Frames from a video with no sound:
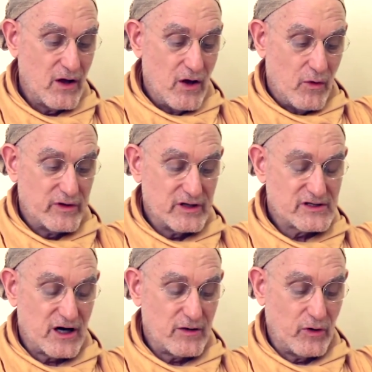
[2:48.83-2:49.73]
When the
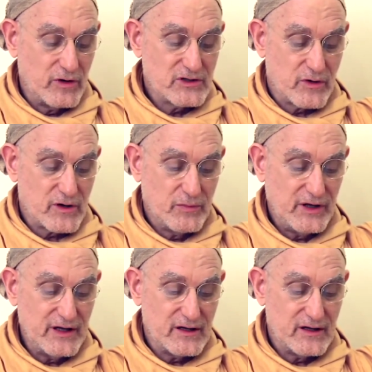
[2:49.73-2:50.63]
ceremonies were
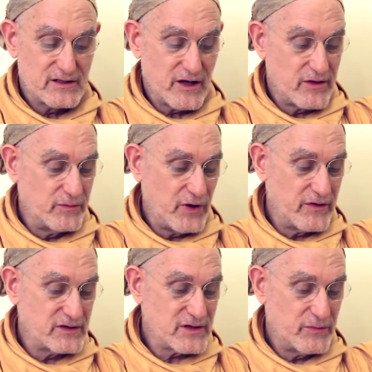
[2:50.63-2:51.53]
complete, his other
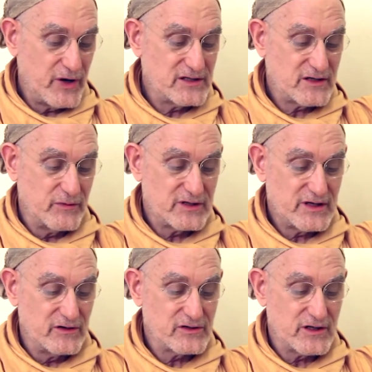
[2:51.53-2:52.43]
brothers embraced him with
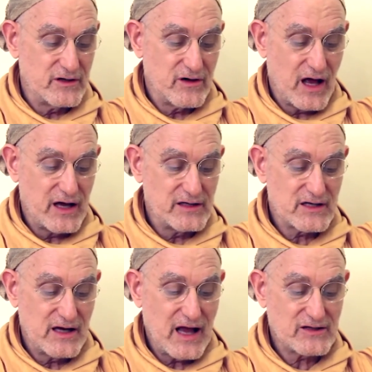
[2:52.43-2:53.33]
tears in their eyes
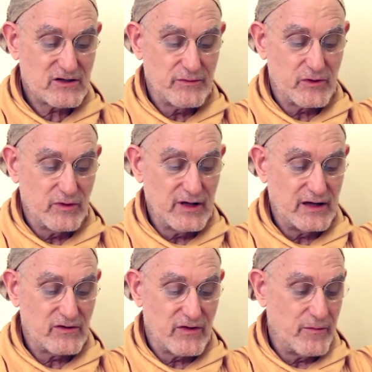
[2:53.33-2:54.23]
and asked him to
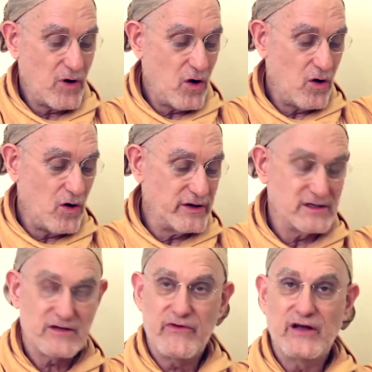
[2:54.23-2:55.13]
relate to them all
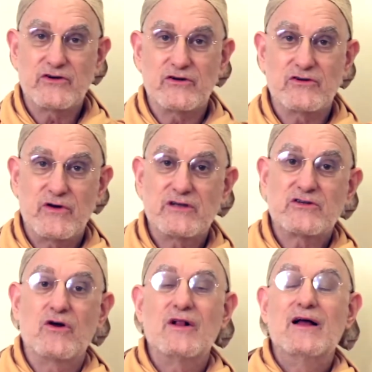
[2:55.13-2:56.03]
his adventures. Right?
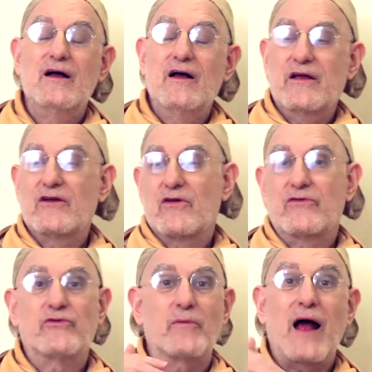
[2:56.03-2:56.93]
So, the
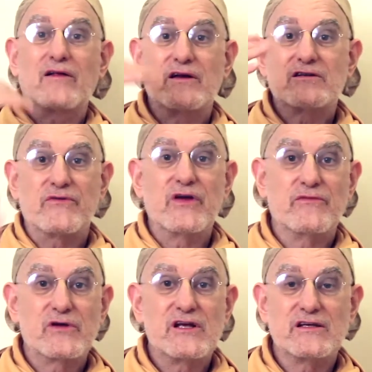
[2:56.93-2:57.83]
formalities of
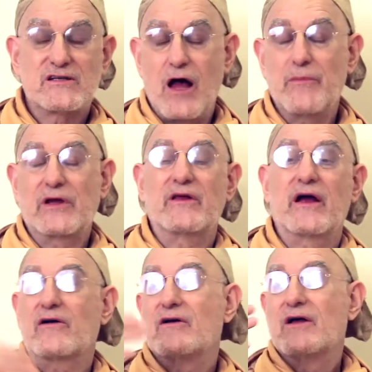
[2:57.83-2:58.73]
his coming
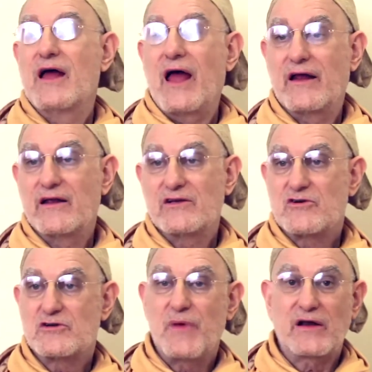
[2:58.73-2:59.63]
there and his
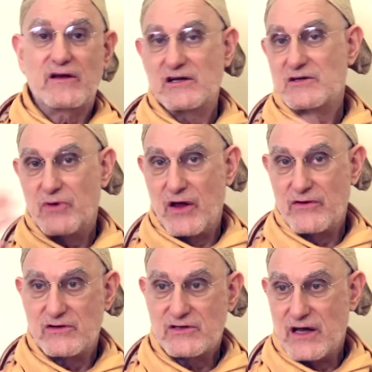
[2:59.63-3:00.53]
respecting his
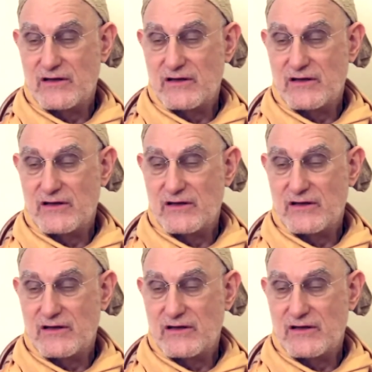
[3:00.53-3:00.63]
brothers and